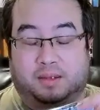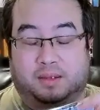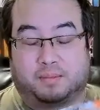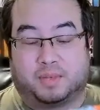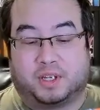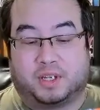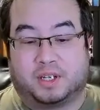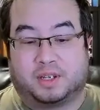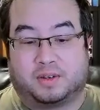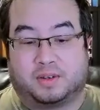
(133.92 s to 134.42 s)

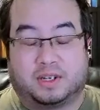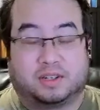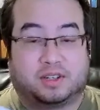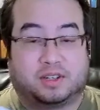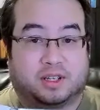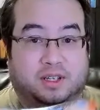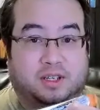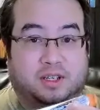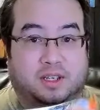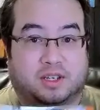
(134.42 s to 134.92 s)
but again, you have to
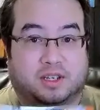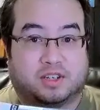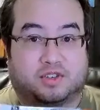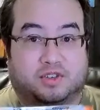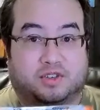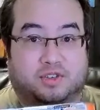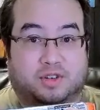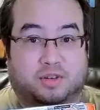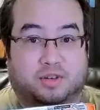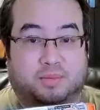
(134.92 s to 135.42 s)
like
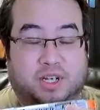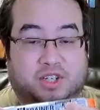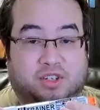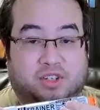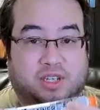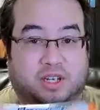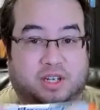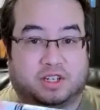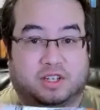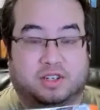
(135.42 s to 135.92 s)
instruct patients
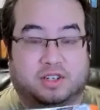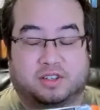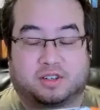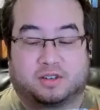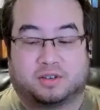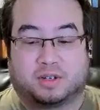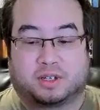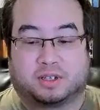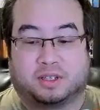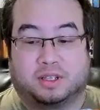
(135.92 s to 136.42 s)
how to use it
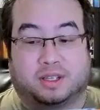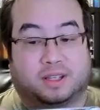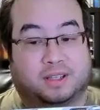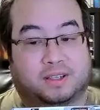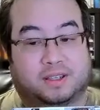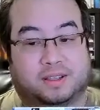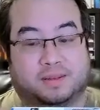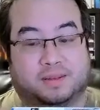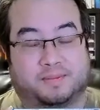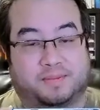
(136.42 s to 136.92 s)
correctly. Like
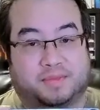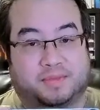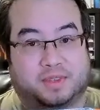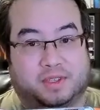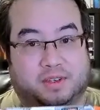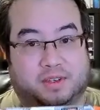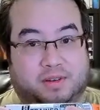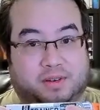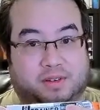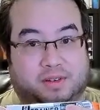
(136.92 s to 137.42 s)

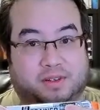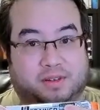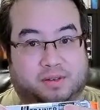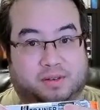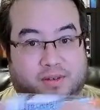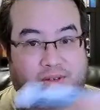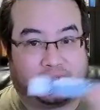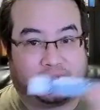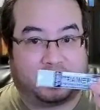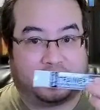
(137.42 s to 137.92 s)
you have to
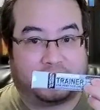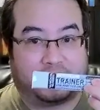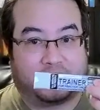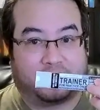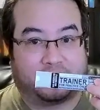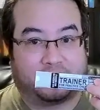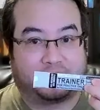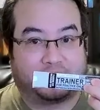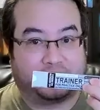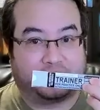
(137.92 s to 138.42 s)
take
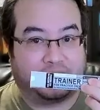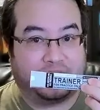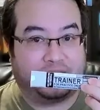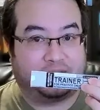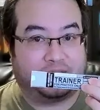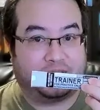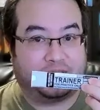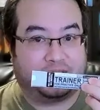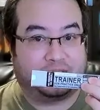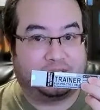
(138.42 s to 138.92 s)
off the
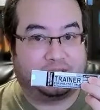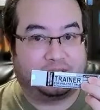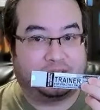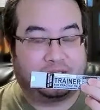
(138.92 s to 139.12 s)
safety,